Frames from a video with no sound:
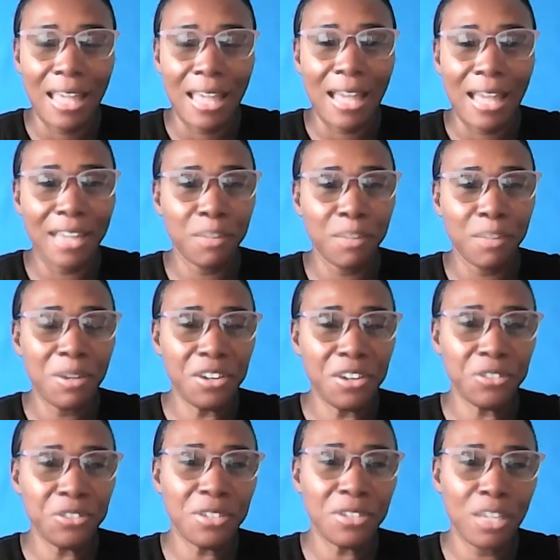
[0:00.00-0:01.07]
I am here
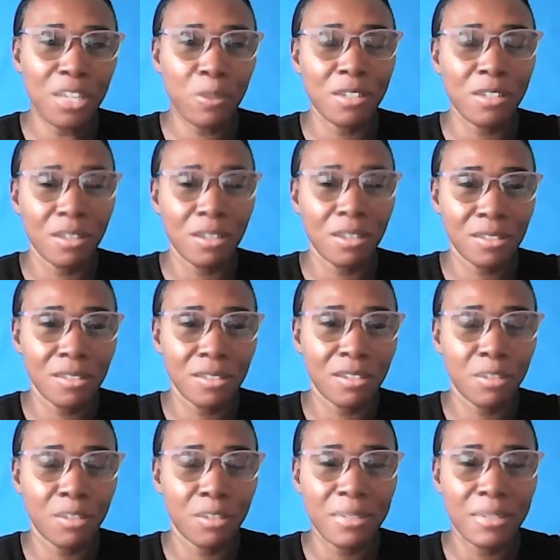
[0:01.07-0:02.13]
today with Dr.
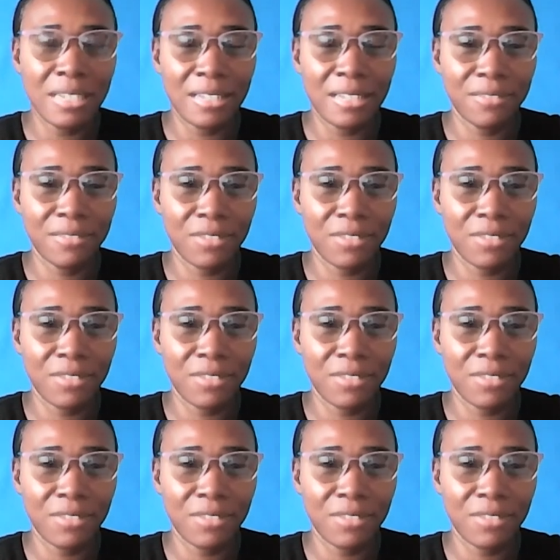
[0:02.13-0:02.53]
Darby